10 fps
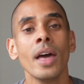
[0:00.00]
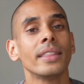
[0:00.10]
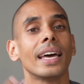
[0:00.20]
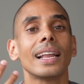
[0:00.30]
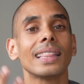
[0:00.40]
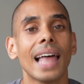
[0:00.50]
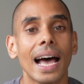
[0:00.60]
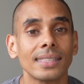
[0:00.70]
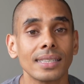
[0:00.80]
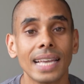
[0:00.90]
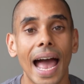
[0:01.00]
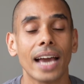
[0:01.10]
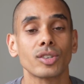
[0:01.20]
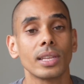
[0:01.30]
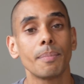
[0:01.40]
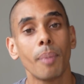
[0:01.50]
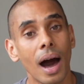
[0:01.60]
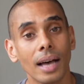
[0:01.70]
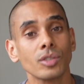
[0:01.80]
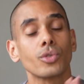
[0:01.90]
that allows us to actually
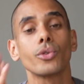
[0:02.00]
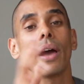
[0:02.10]
pass through